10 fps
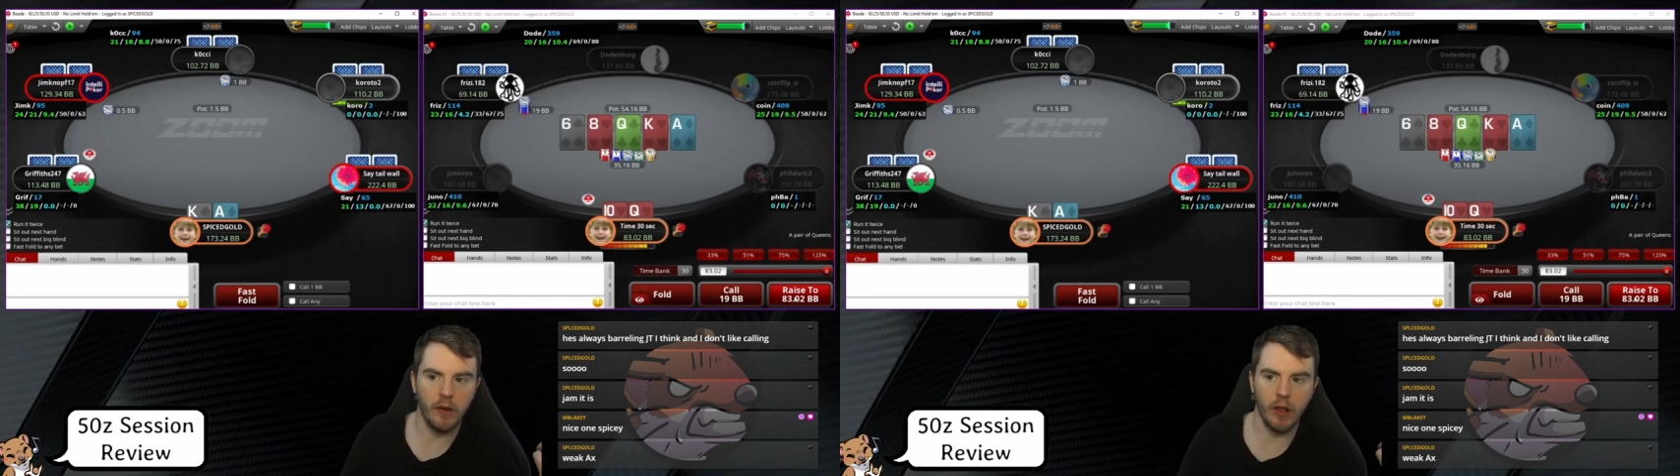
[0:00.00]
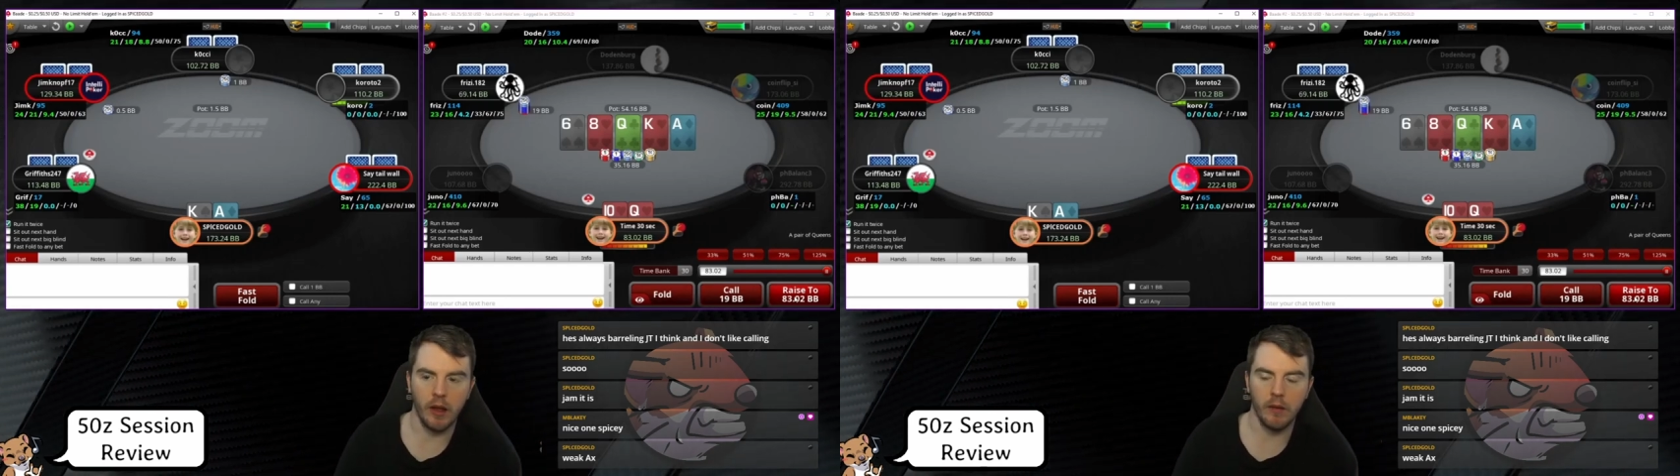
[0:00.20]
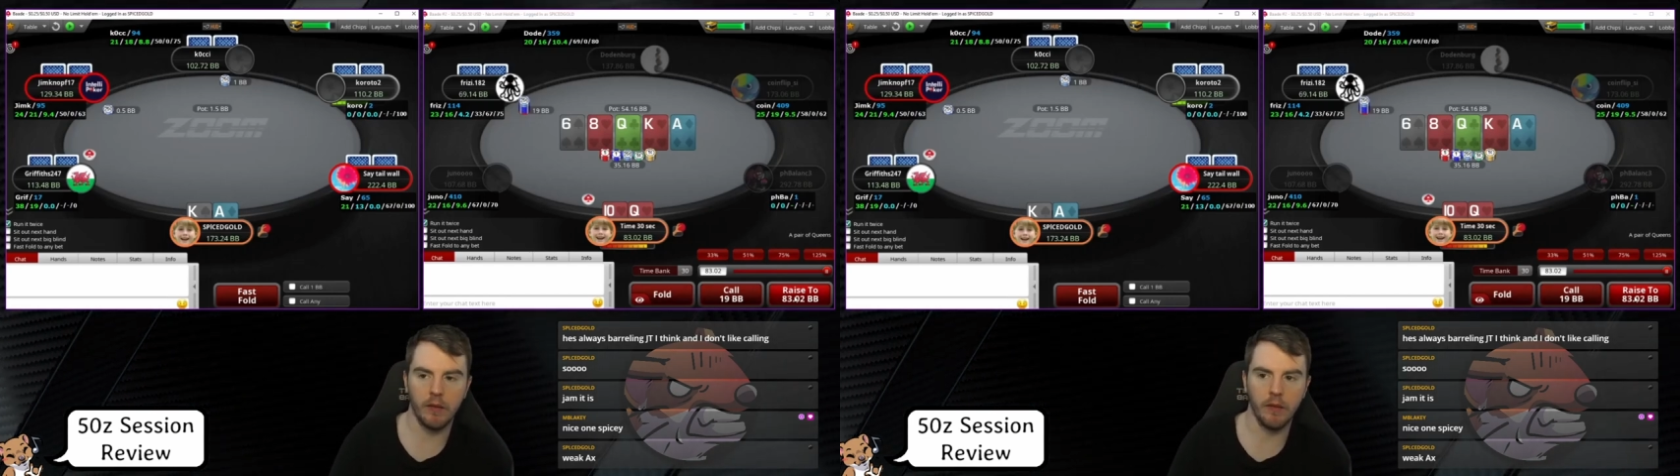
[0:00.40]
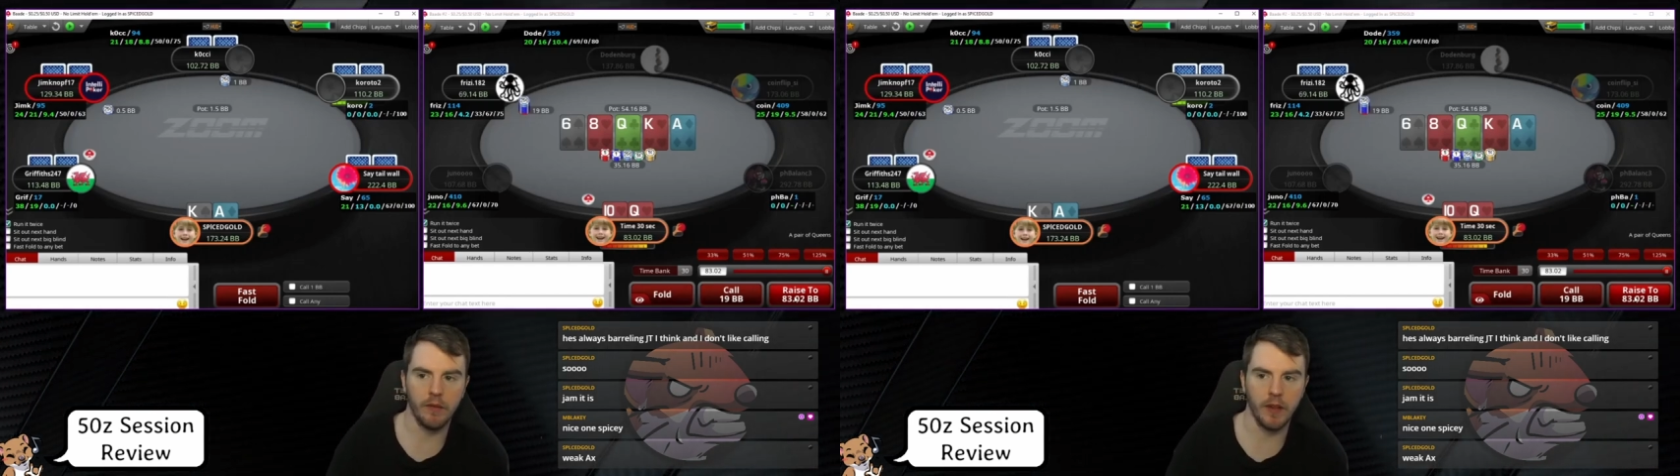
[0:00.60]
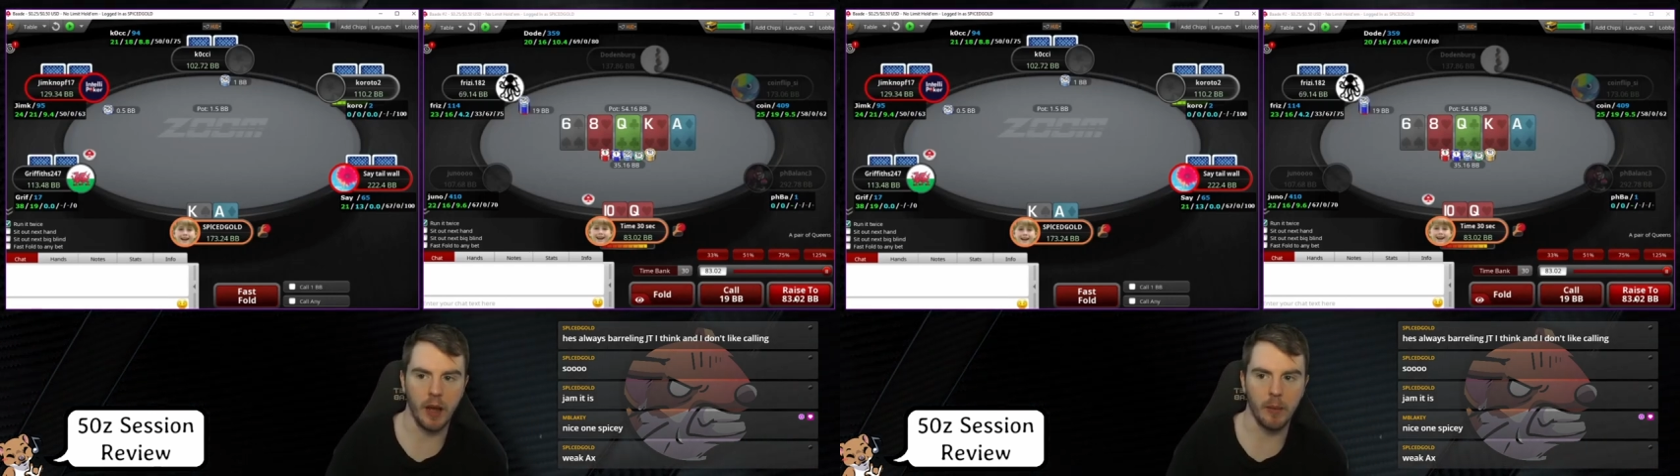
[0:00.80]
for that,
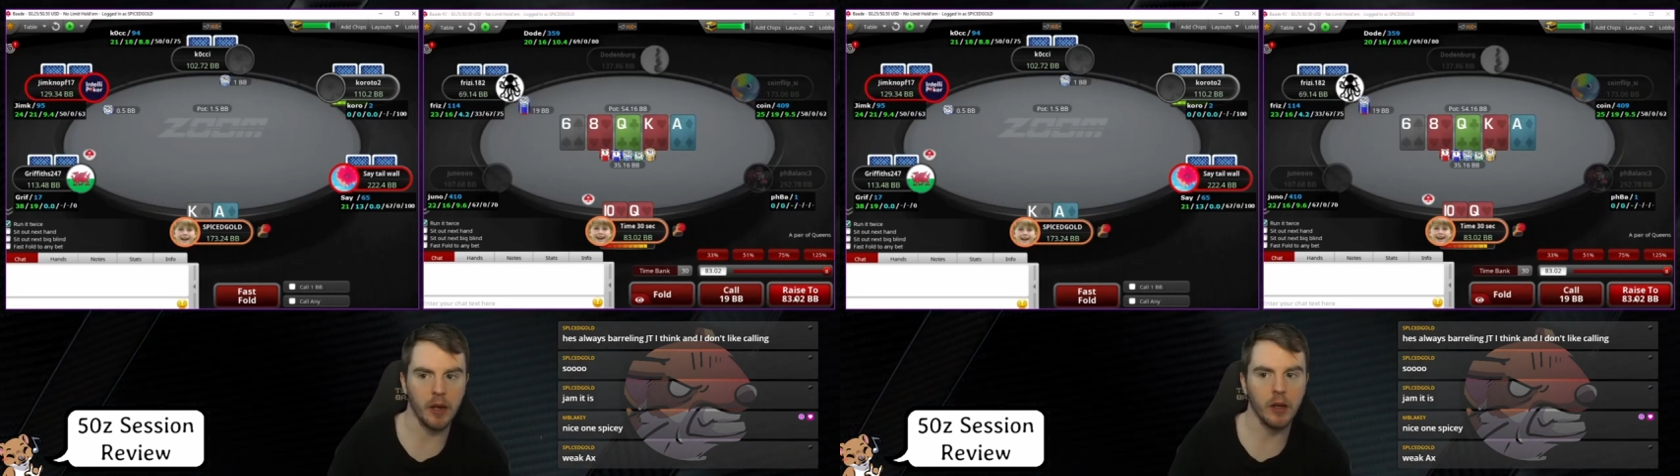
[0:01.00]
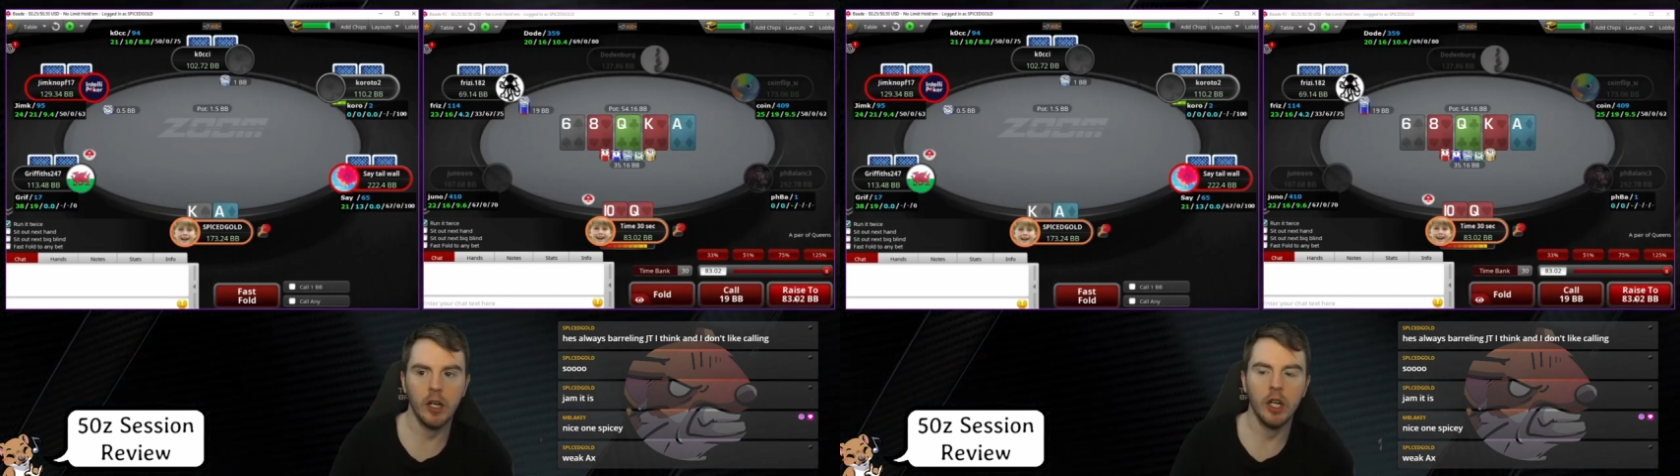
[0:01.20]
for that matter.